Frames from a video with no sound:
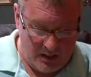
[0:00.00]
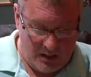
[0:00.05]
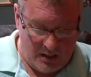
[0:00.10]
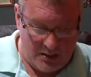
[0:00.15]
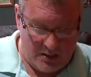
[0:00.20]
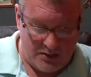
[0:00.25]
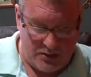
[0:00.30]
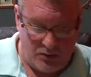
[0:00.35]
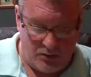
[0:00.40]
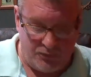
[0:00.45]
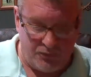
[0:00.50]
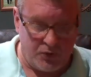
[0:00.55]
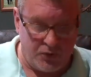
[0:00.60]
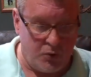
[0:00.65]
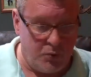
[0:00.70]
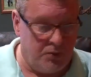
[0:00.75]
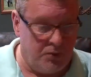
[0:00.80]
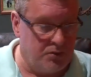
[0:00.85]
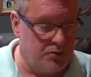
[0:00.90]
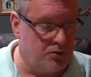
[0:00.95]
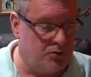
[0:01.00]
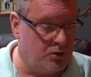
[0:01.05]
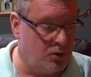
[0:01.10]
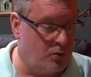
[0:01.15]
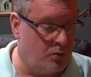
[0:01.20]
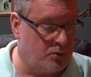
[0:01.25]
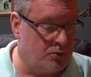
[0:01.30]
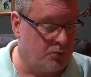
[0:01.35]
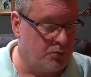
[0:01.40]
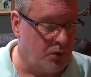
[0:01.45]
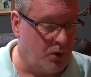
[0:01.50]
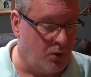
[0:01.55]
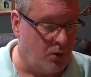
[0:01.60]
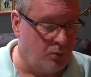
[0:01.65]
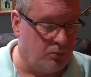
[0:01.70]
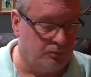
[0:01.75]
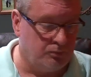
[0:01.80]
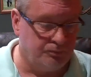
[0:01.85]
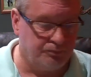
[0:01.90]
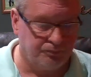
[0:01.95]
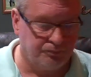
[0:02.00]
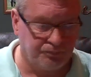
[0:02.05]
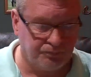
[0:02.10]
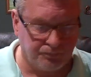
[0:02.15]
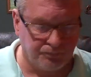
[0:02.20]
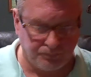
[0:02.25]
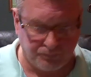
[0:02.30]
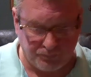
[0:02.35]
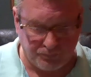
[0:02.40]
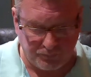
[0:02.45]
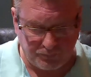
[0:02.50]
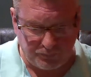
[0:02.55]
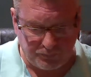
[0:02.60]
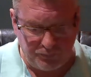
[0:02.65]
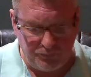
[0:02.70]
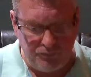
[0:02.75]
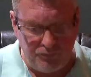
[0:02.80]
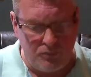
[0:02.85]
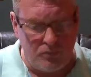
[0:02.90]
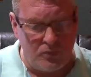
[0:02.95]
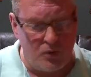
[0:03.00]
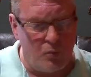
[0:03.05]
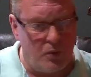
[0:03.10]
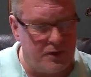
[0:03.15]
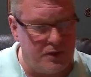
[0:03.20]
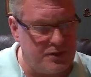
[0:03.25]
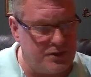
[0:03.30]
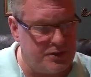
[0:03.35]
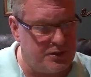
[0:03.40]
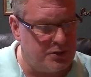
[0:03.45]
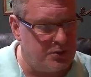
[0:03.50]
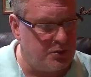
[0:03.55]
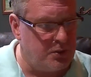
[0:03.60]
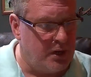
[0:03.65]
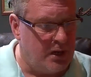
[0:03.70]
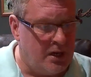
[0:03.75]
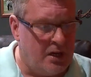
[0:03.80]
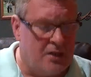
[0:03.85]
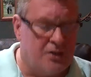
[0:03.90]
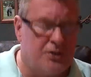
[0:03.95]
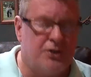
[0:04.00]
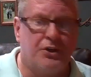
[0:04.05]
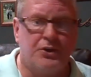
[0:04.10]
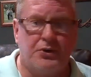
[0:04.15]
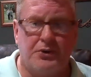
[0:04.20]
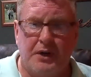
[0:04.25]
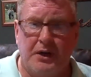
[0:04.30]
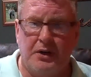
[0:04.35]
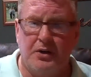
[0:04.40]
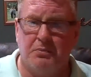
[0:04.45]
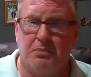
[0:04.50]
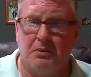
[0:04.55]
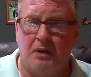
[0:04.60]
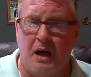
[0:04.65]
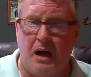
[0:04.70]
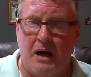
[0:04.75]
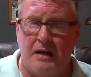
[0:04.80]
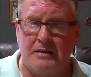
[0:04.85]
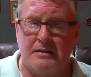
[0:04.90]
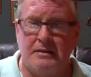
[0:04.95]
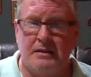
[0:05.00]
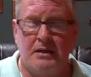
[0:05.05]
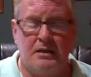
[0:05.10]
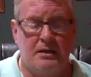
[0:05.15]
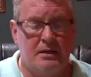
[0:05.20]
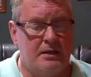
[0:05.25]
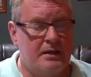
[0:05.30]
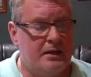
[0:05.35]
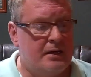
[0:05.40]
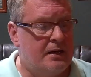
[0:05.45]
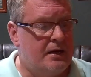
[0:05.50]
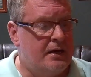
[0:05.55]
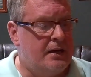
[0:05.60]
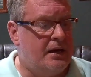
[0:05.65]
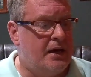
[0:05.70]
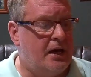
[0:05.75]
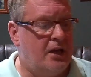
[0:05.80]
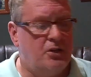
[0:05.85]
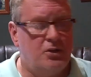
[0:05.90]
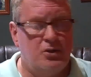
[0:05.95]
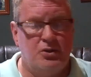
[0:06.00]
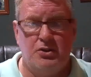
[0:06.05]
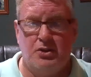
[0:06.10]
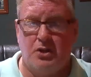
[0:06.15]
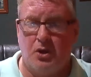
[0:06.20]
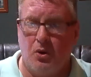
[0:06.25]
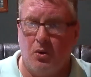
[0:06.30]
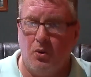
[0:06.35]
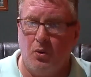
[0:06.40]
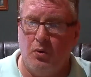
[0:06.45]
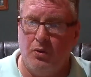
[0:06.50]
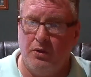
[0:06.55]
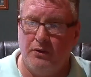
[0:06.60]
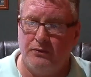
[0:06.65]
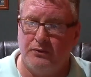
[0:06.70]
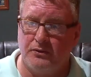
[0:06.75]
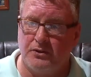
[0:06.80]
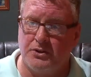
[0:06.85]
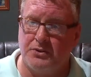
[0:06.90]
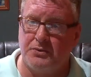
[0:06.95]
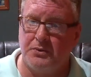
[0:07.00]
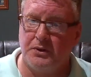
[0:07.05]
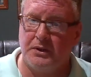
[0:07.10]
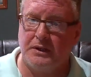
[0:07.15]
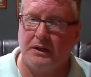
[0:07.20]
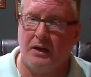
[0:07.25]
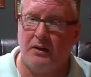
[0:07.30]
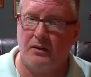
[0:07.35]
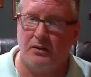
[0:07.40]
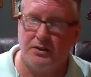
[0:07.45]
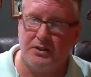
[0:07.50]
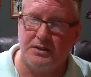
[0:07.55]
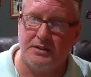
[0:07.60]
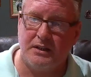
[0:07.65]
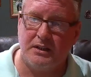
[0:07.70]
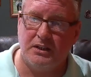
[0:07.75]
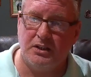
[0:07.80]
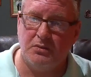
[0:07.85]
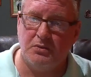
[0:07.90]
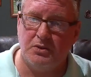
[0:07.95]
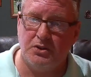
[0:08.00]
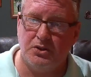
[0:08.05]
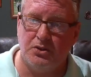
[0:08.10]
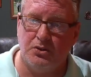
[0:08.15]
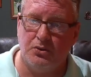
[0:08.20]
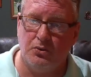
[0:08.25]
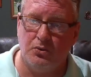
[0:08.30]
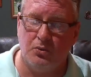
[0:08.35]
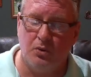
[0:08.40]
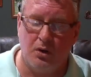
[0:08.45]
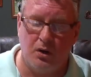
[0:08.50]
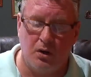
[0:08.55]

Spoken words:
So for Quilt as you go in a row, what you do is you create your blocks and you sew the first row together just like you would do